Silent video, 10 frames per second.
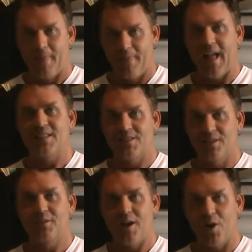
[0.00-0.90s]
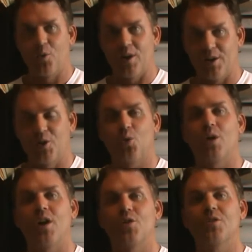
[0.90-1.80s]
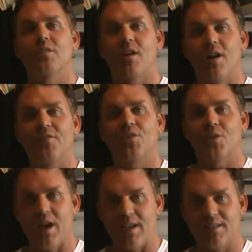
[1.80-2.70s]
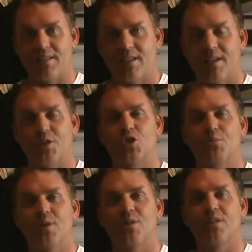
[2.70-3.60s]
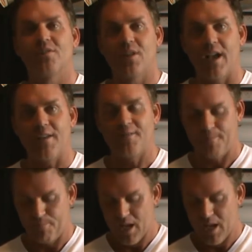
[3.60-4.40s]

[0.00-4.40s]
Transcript: that's the law we're under. We're under the law of Christ, the Spirit of life.